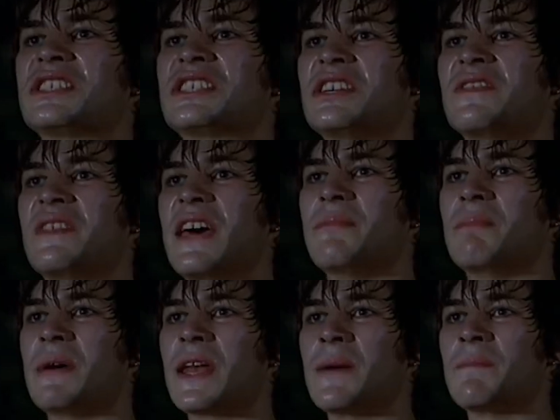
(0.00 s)
shove that
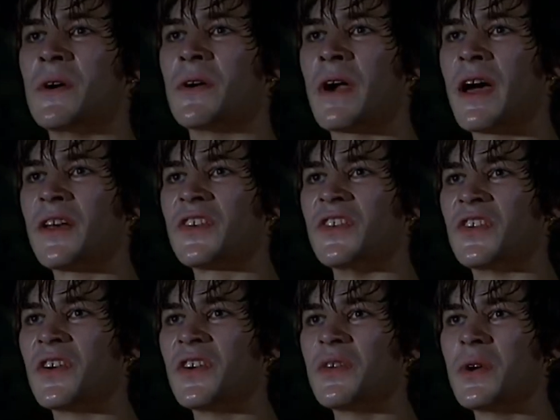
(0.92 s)
bat up your ass and
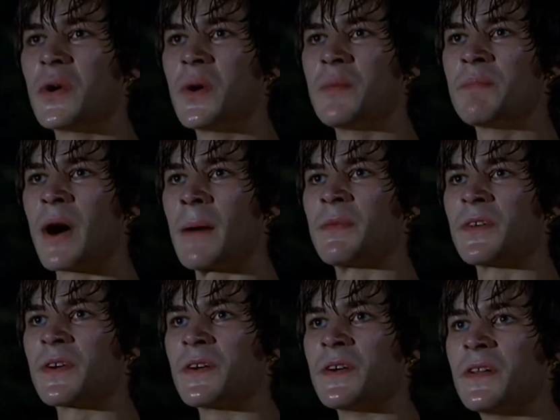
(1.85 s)
turn you into a
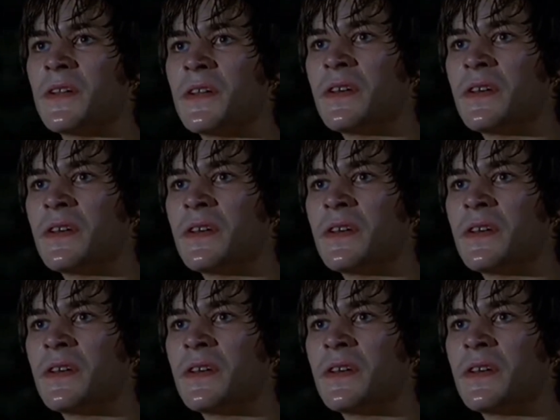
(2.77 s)
popsicle.